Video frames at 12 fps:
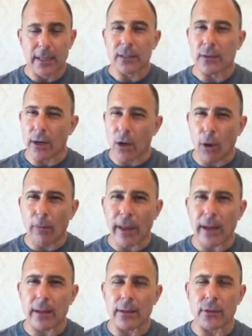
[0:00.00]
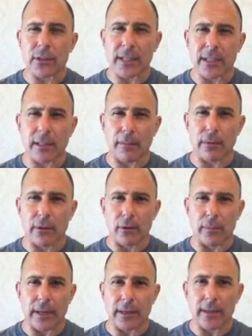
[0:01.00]
So I hope that clears things up a
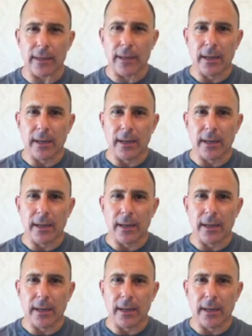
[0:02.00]
little bit.